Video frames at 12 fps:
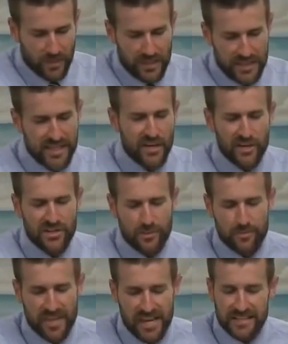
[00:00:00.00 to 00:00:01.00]
here are
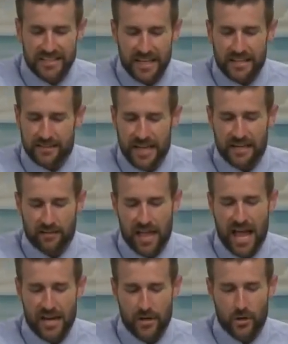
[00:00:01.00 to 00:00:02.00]
some things that
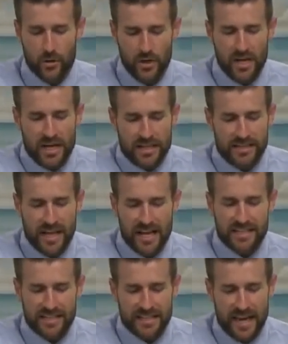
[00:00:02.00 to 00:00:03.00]
Elihu
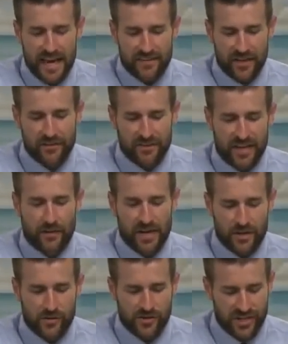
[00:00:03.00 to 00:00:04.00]
does say that are
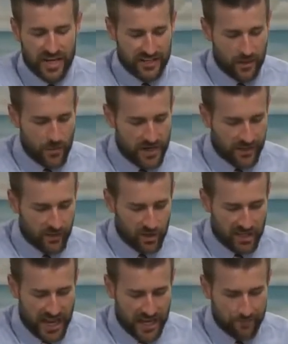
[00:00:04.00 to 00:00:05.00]
interesting that we can
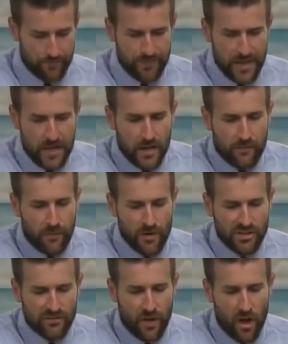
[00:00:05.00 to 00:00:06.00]
look at.
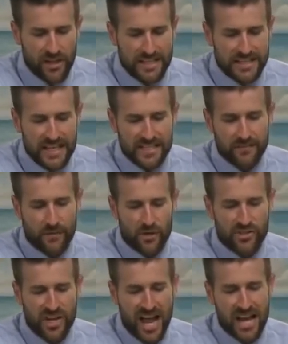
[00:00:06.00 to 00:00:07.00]
First of all, he says in
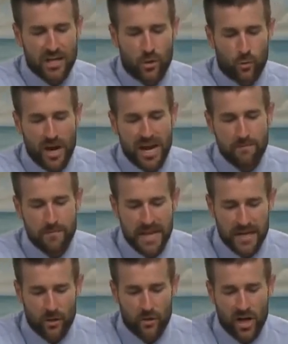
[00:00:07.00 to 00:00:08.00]
verse 9, great
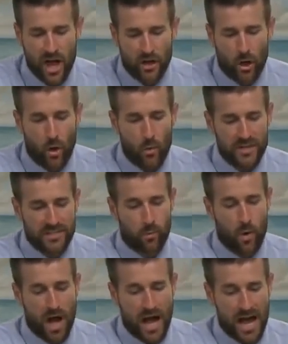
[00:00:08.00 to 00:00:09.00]
men are not always
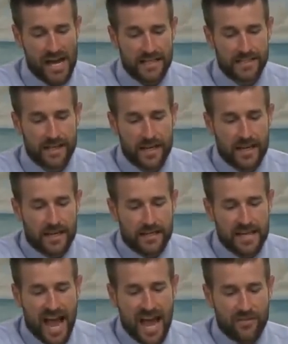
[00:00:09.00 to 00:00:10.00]
wise,
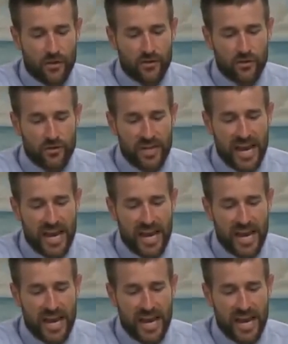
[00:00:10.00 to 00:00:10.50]
neither do the